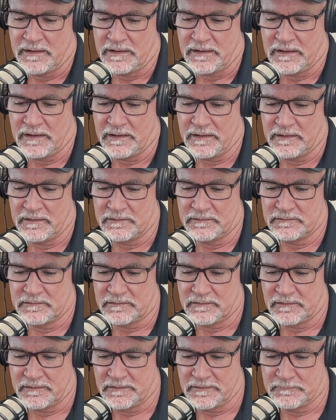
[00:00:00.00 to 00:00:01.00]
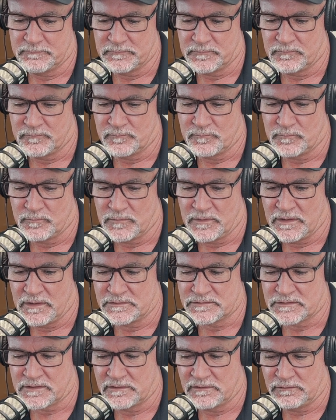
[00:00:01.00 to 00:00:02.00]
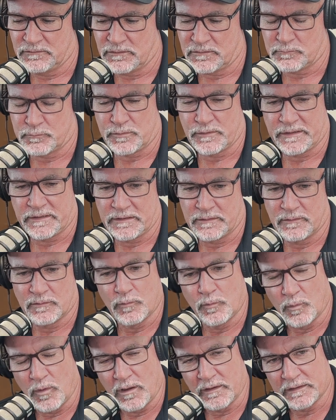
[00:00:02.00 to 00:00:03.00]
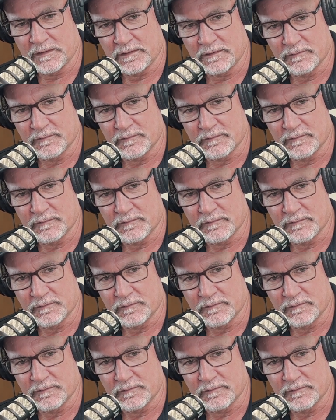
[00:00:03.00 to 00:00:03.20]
and it's going to look pretty wonky